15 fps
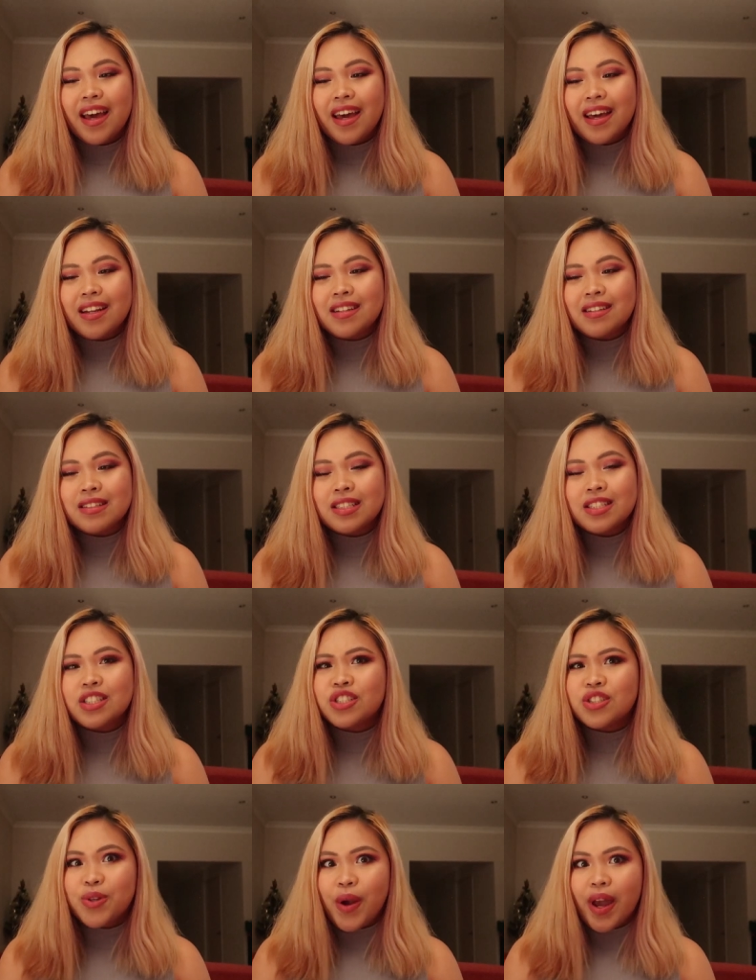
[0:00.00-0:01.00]
and
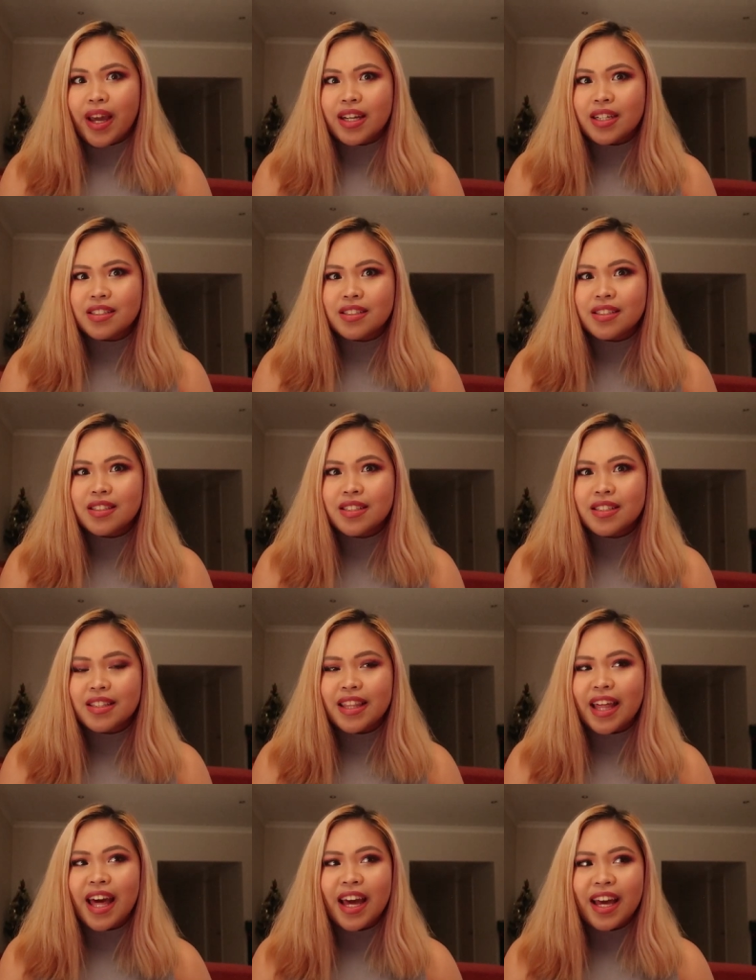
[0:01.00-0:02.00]
strange
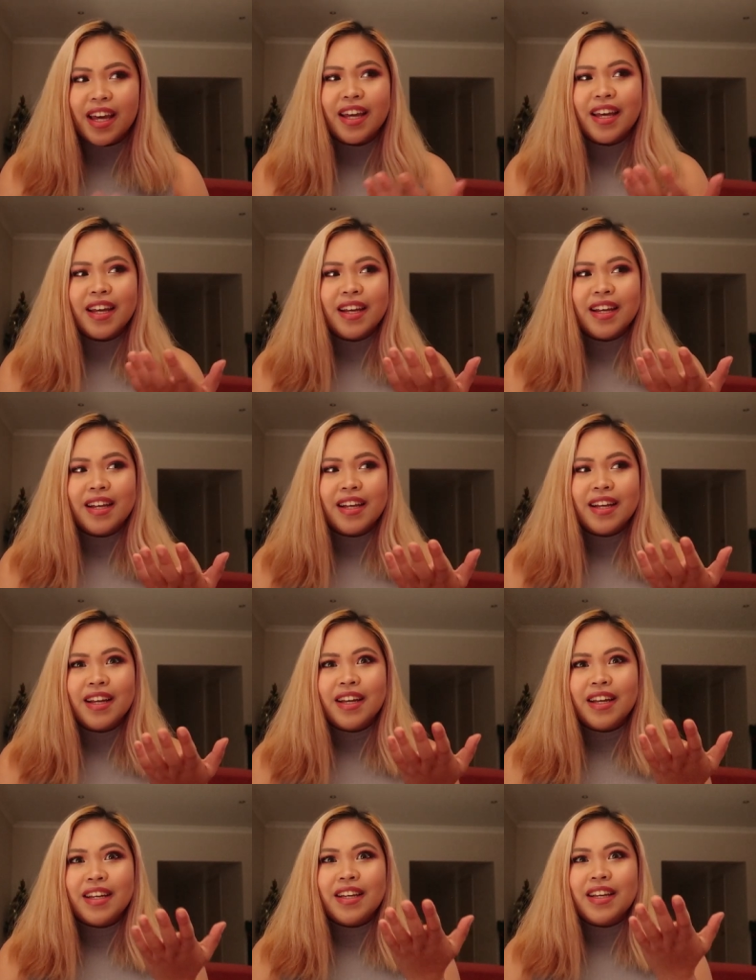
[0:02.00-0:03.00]
that
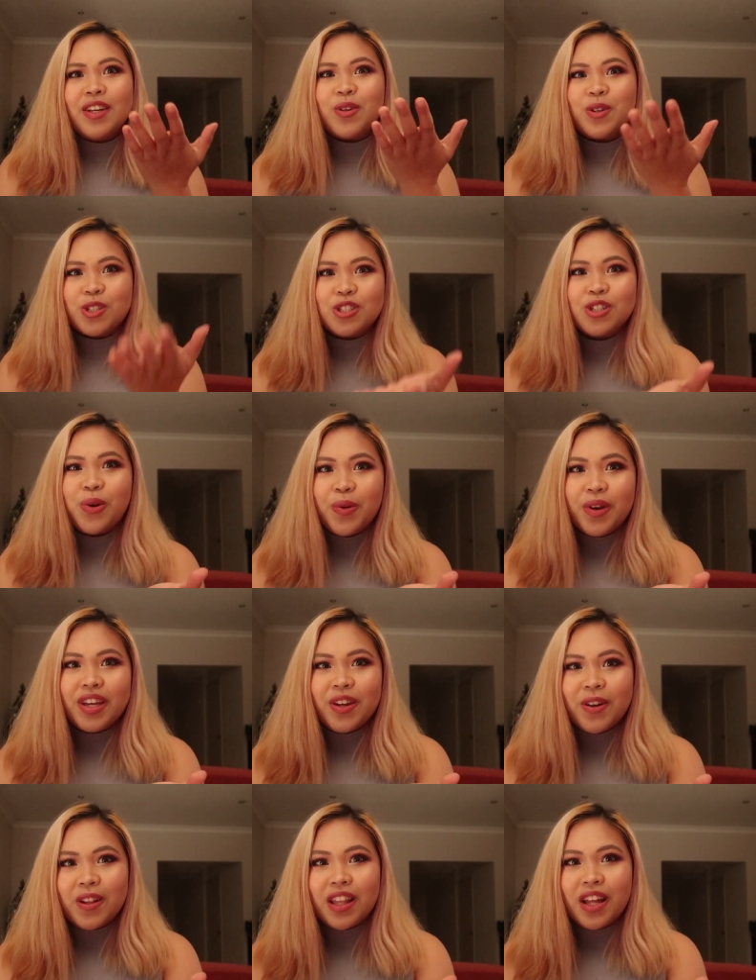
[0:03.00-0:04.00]
you're
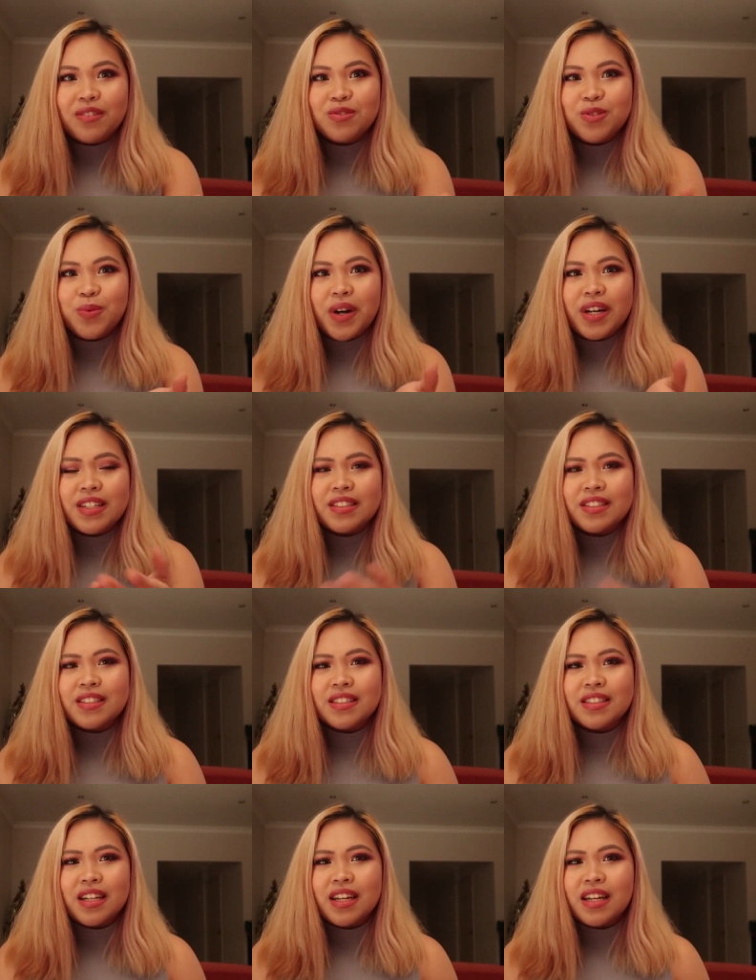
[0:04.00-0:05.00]
showing your loved
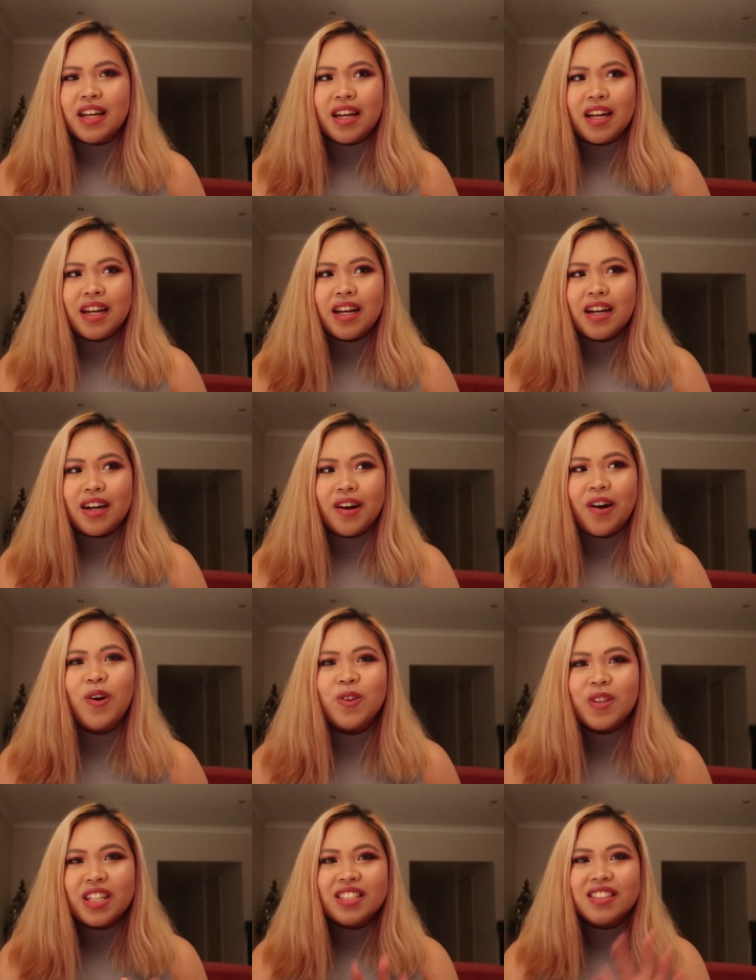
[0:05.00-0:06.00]
ones
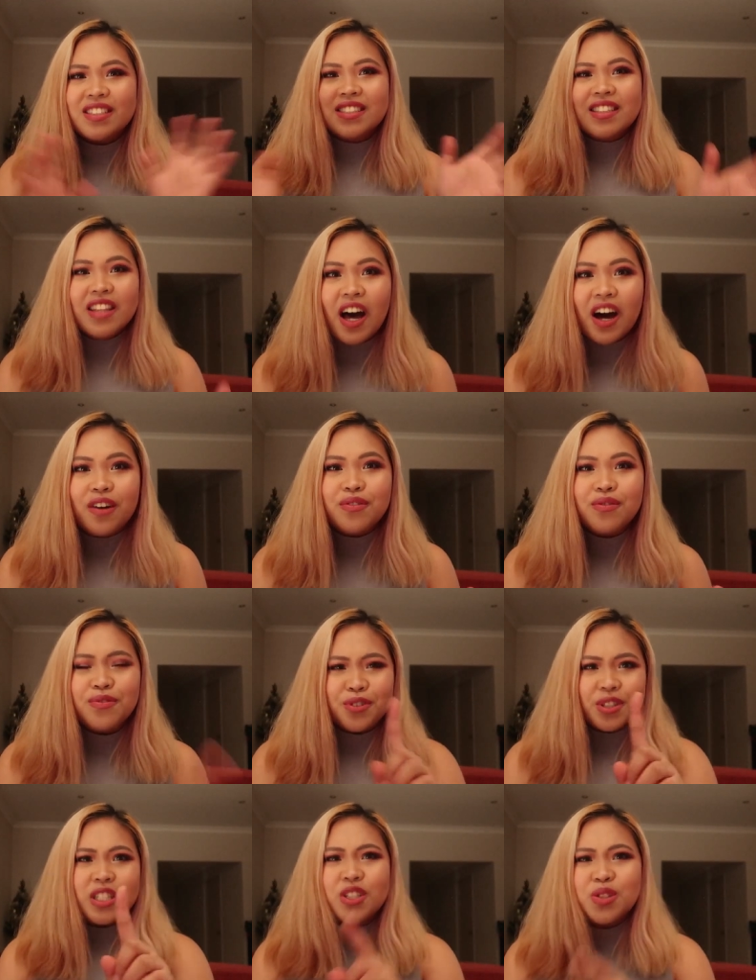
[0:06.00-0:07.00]
all these love
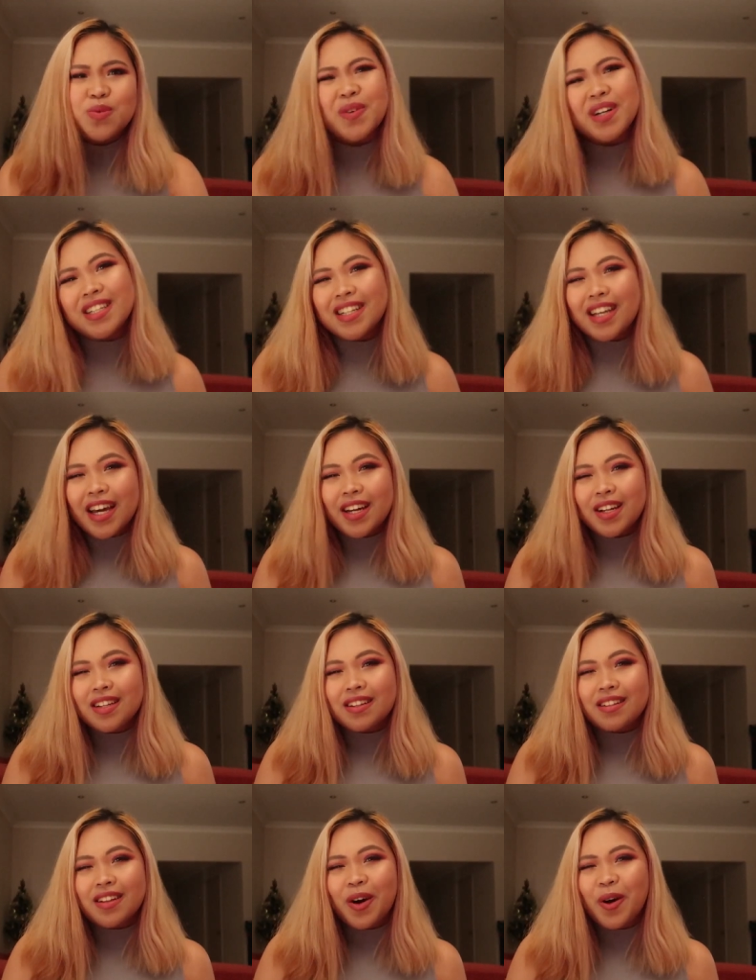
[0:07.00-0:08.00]
for just one day
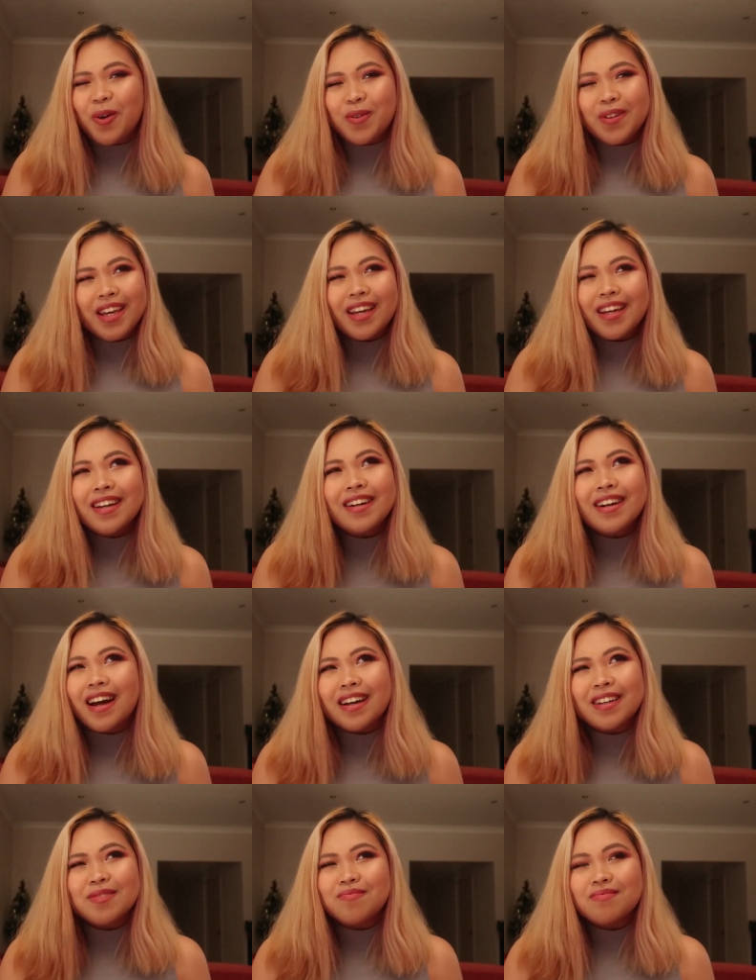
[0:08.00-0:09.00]
in the whole year,
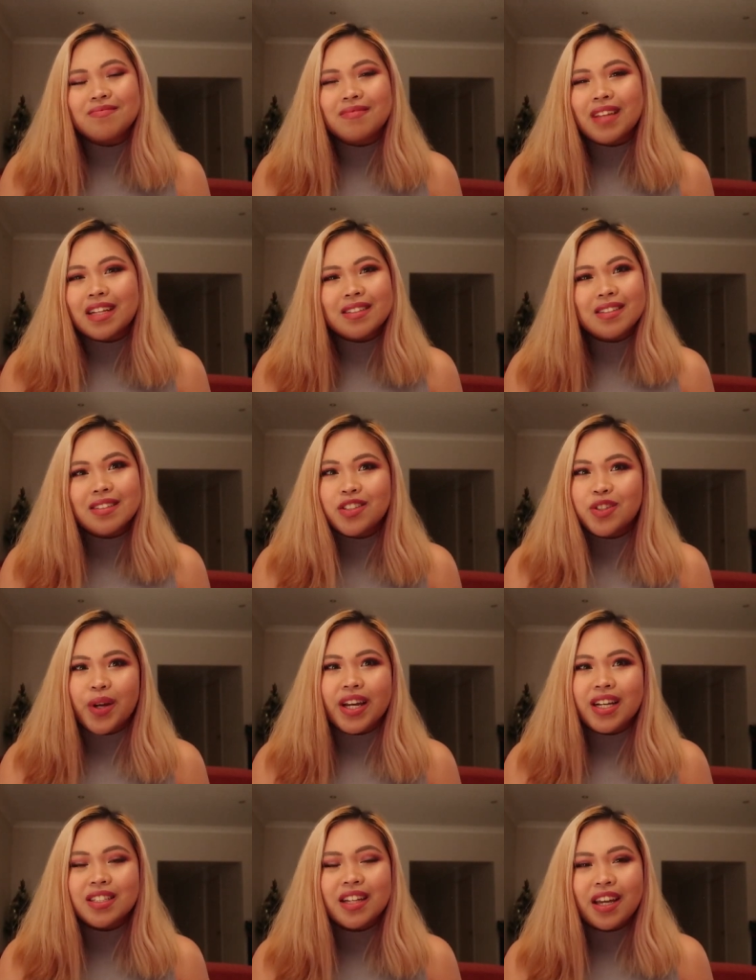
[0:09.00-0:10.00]
I that's
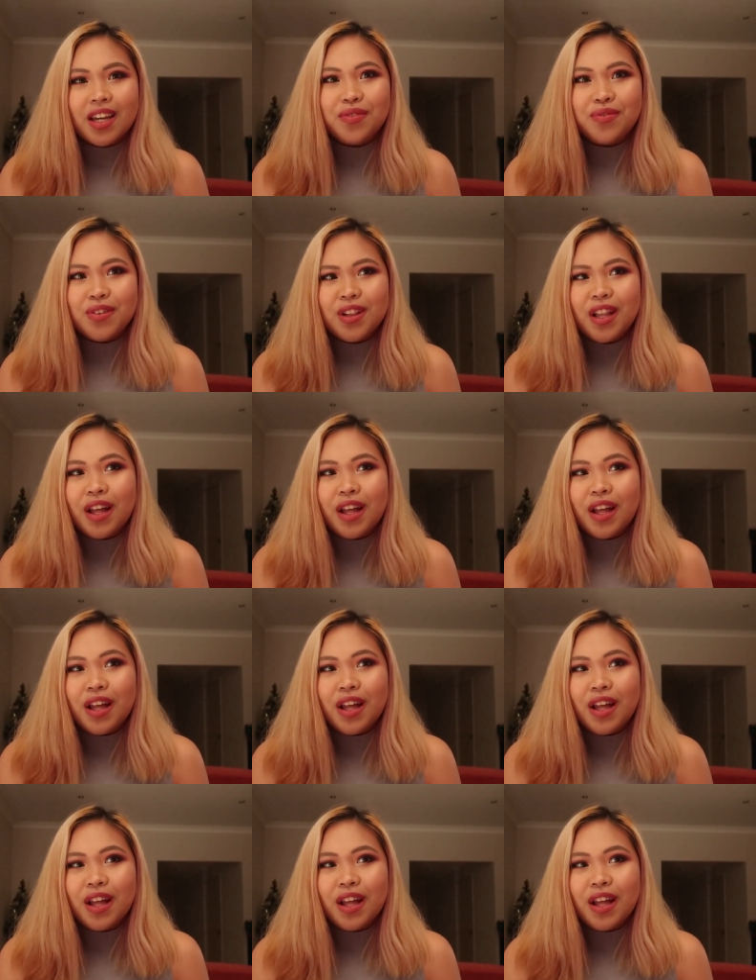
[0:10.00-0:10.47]
strange. Like if you